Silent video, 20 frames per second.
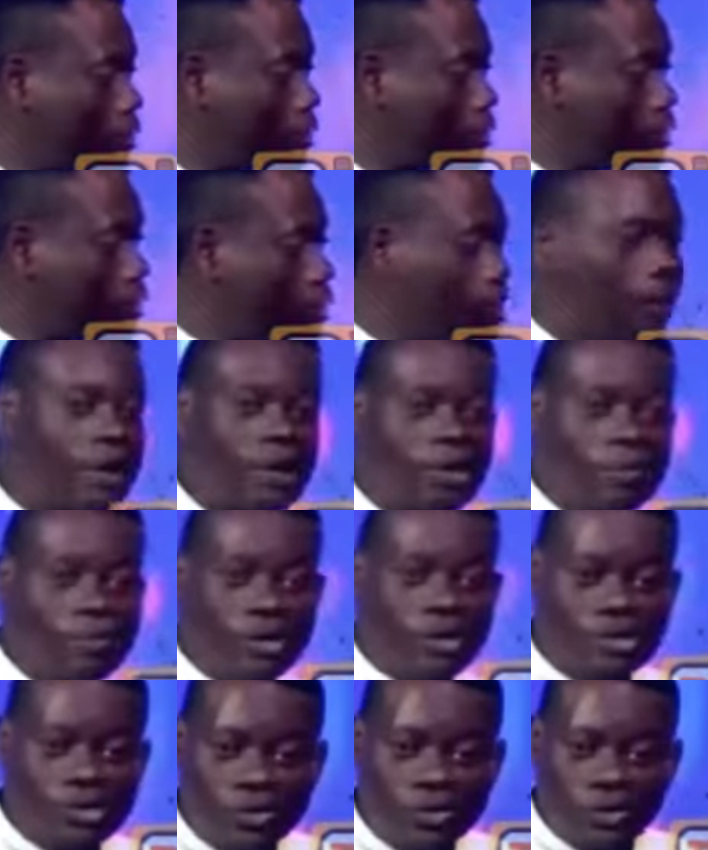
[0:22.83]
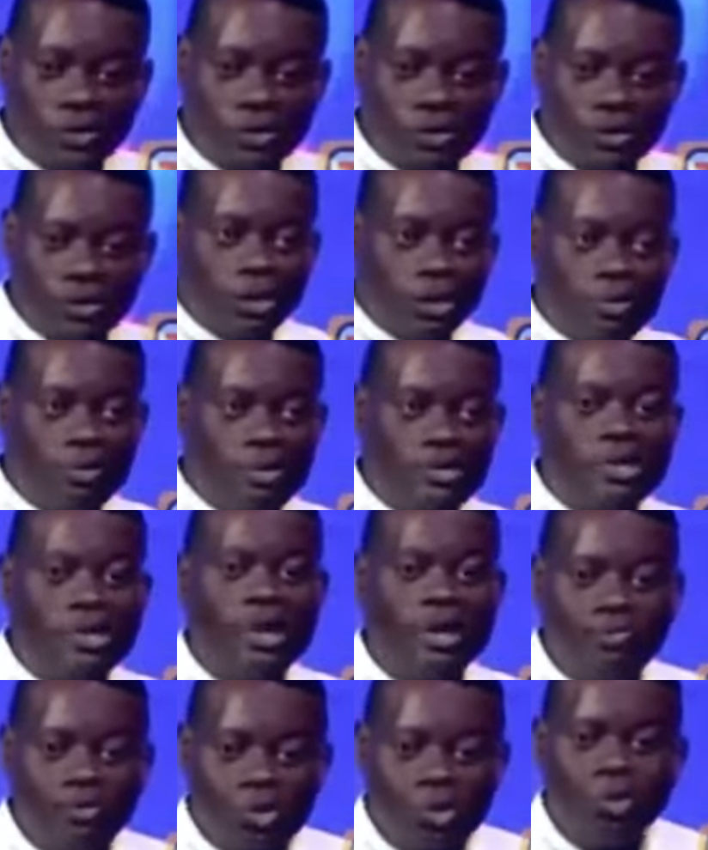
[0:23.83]
cannot be destroyed. It means
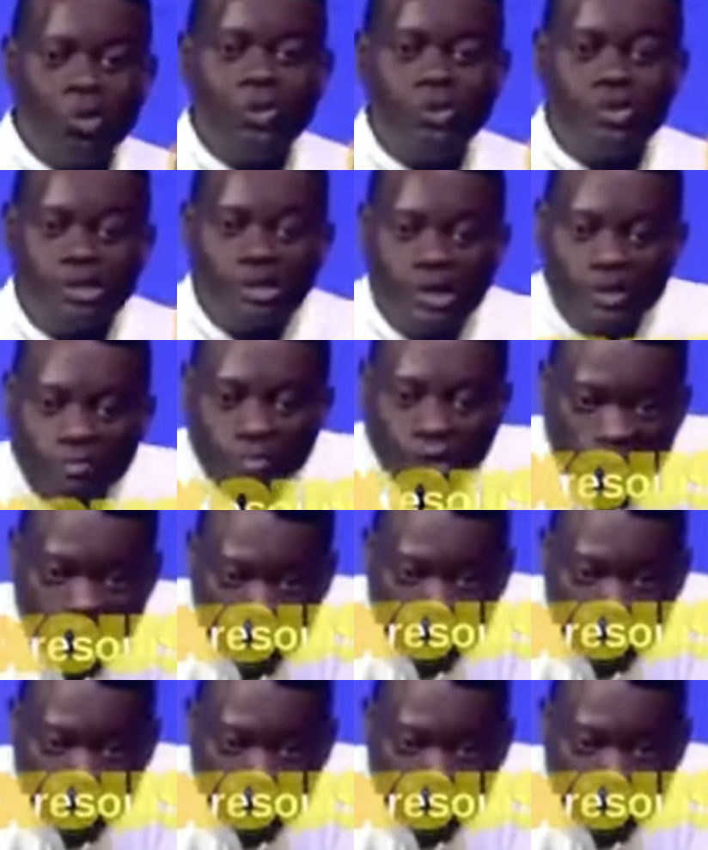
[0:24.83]
in heaven you will still give